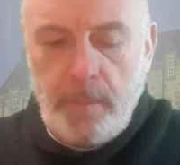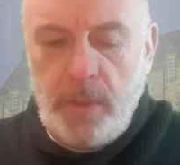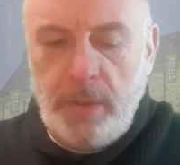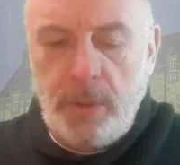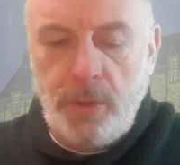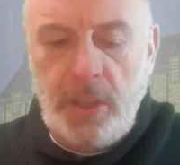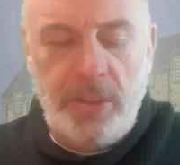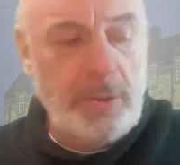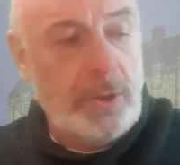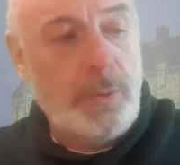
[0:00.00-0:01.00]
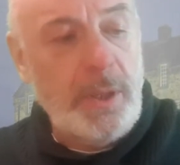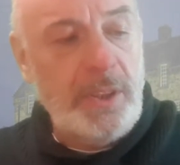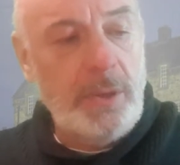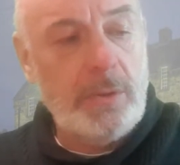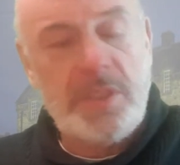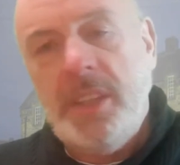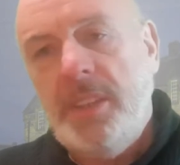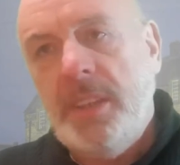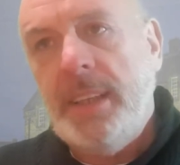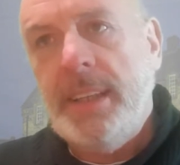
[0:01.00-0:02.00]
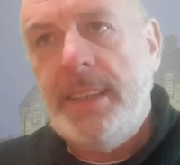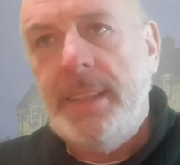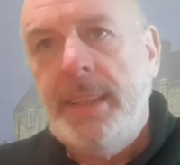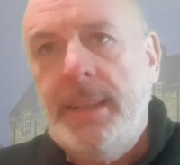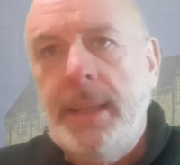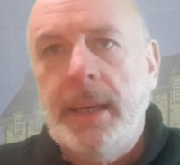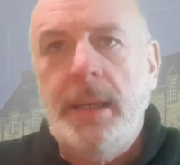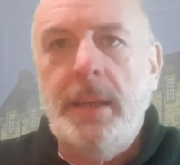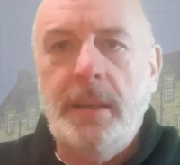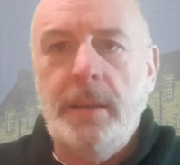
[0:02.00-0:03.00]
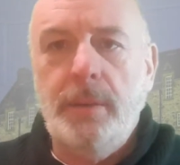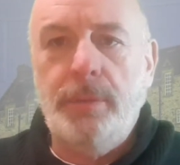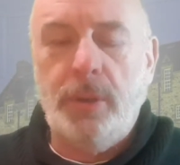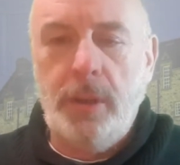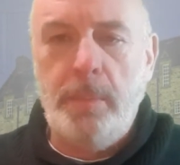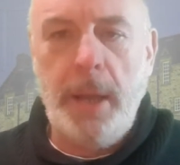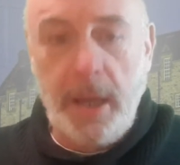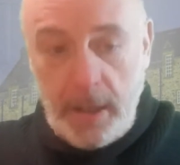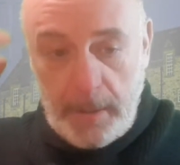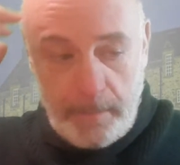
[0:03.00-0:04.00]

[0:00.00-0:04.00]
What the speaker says: They were only 20 euros, 19.99 for the pair.